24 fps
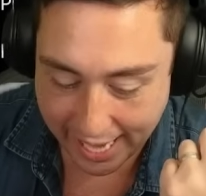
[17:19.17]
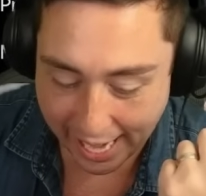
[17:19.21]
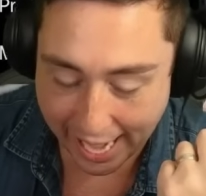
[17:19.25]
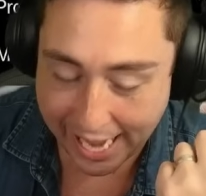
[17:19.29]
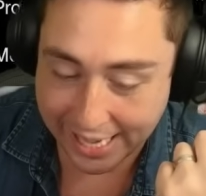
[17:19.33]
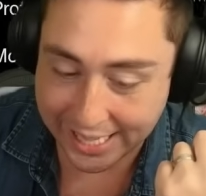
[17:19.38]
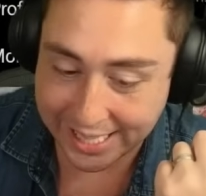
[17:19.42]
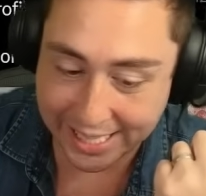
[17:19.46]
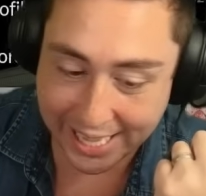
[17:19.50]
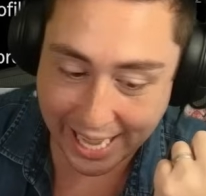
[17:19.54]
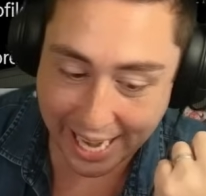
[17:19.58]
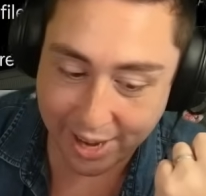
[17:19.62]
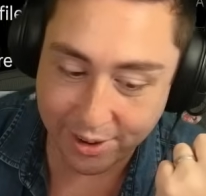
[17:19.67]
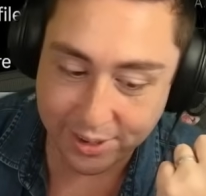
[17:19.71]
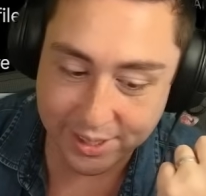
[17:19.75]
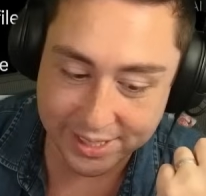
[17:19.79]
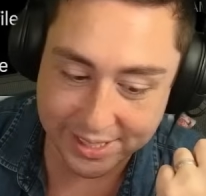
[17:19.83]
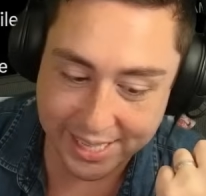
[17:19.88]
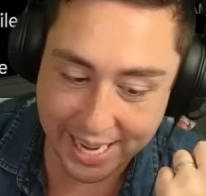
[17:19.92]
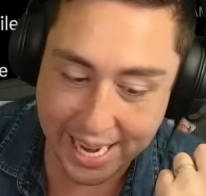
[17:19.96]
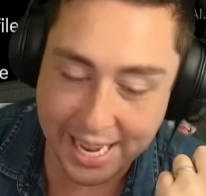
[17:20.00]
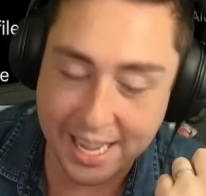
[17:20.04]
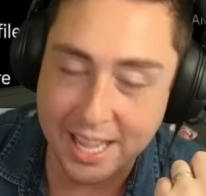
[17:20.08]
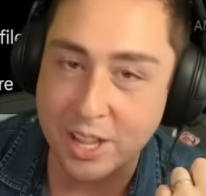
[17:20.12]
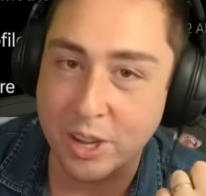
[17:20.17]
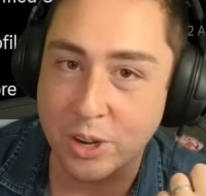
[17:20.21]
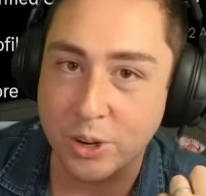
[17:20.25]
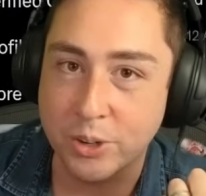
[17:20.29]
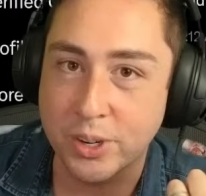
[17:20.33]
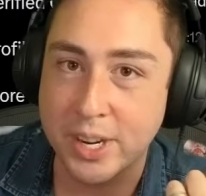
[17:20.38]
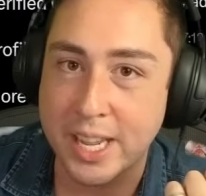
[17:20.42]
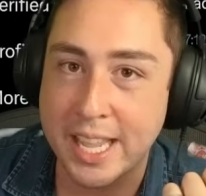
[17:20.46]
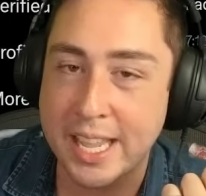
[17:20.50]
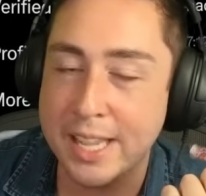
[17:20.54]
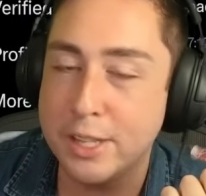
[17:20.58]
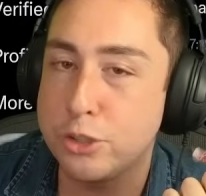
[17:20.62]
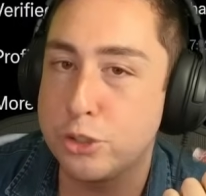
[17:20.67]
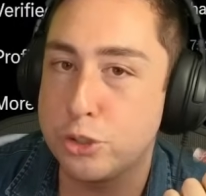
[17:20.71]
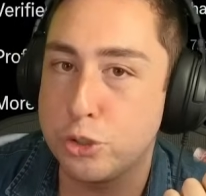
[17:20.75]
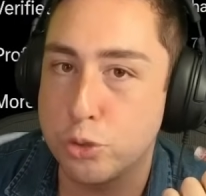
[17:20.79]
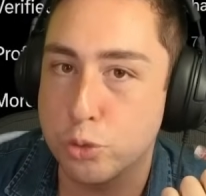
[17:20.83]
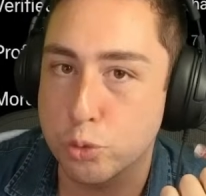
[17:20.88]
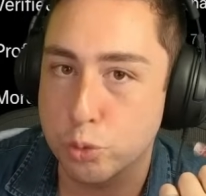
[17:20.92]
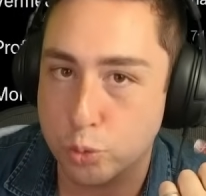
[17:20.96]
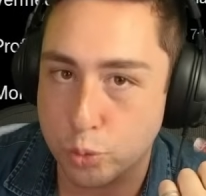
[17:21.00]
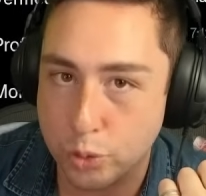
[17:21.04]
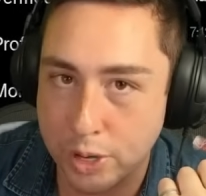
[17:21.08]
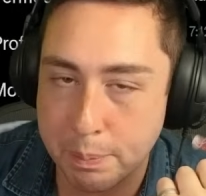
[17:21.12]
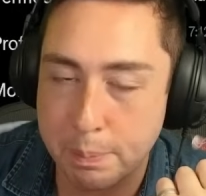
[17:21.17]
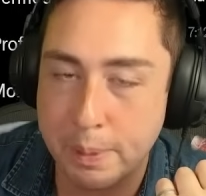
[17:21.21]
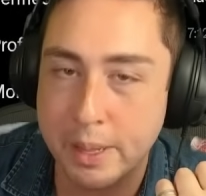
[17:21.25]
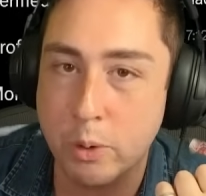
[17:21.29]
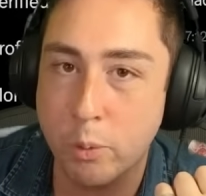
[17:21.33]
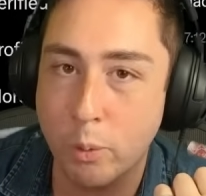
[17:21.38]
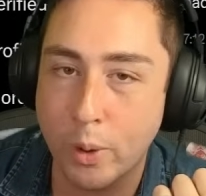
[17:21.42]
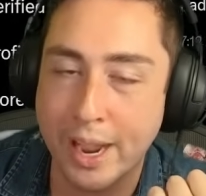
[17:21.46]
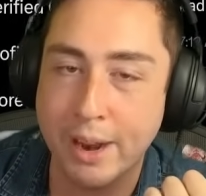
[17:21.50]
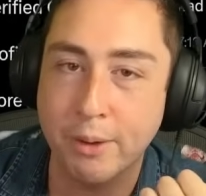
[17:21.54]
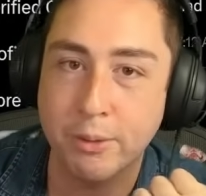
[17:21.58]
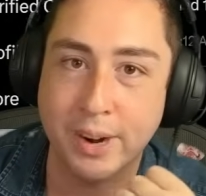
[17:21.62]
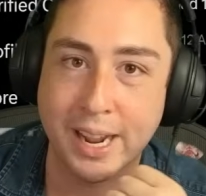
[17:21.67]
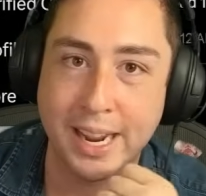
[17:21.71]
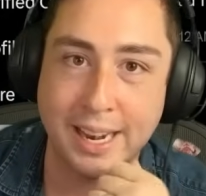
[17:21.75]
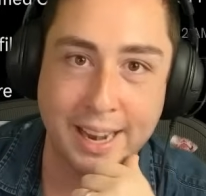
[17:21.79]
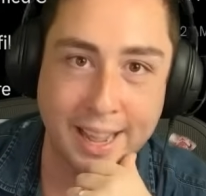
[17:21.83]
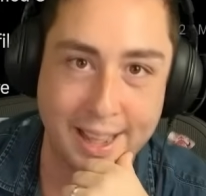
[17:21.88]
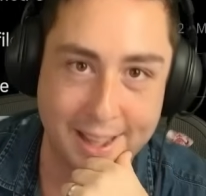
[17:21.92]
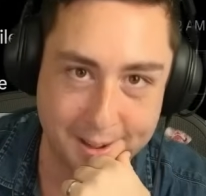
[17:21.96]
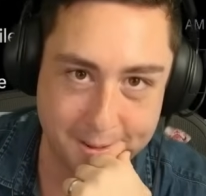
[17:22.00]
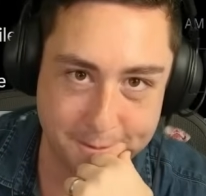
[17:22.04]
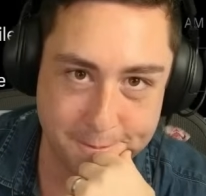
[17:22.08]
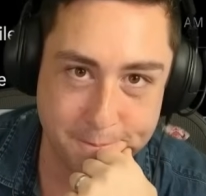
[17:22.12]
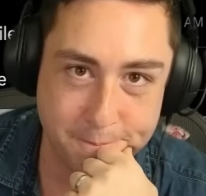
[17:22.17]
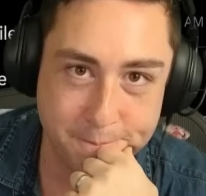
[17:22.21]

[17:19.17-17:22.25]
I guarantee you, he is dripping wet right now,